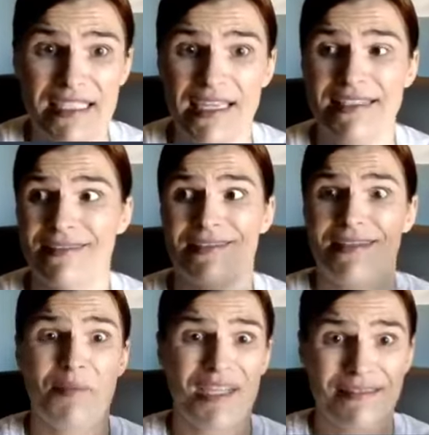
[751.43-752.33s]

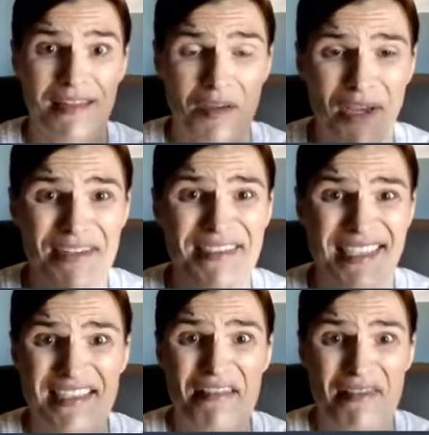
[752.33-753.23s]
Think about it,
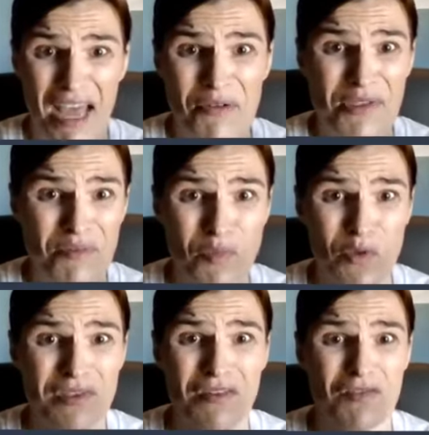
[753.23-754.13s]
60,000
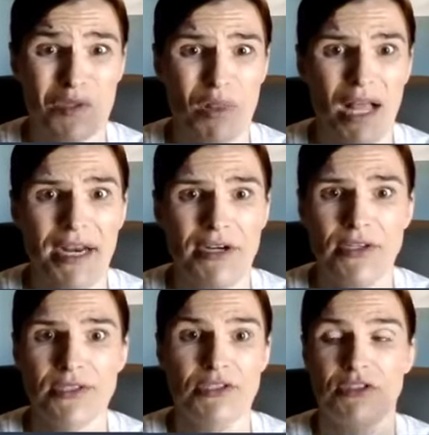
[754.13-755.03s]
booths of
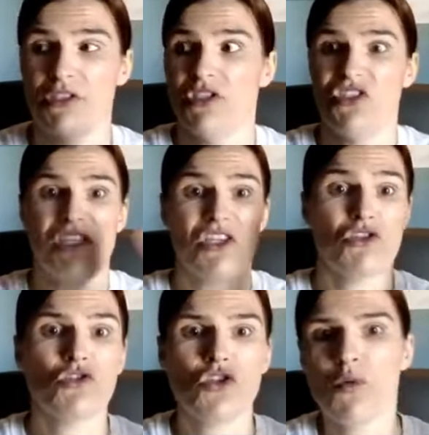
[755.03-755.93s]
suppliers, you're just seeing
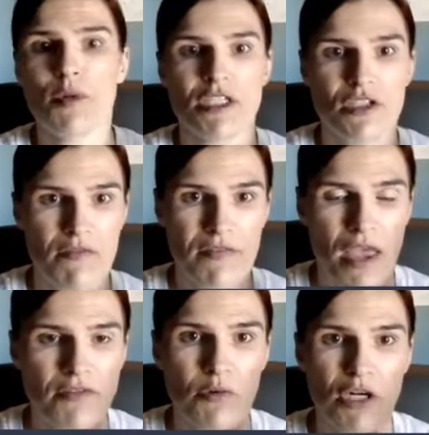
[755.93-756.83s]
so much stuff
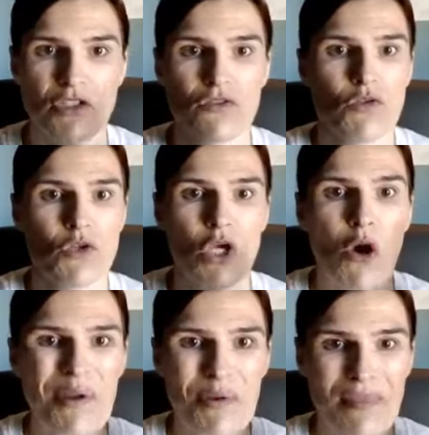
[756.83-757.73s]
everywhere. So if you
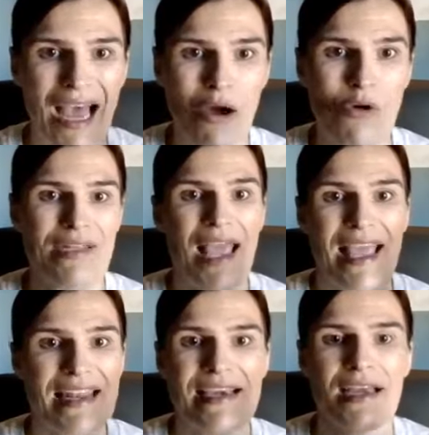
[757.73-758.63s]
go in without
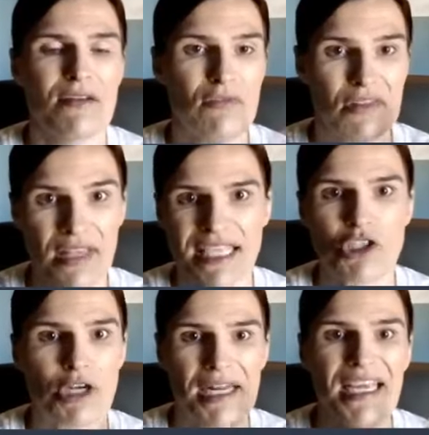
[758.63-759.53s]
any kind of
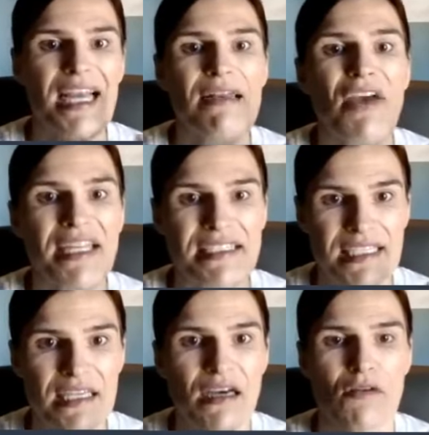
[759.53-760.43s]
list or any kind of
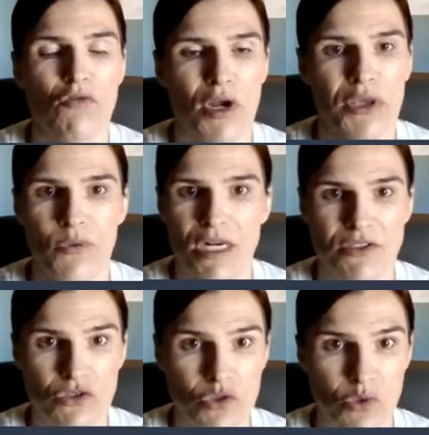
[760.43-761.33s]
idea of what you want
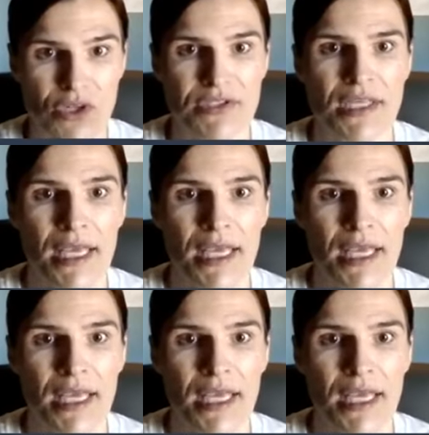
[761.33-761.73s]
to source,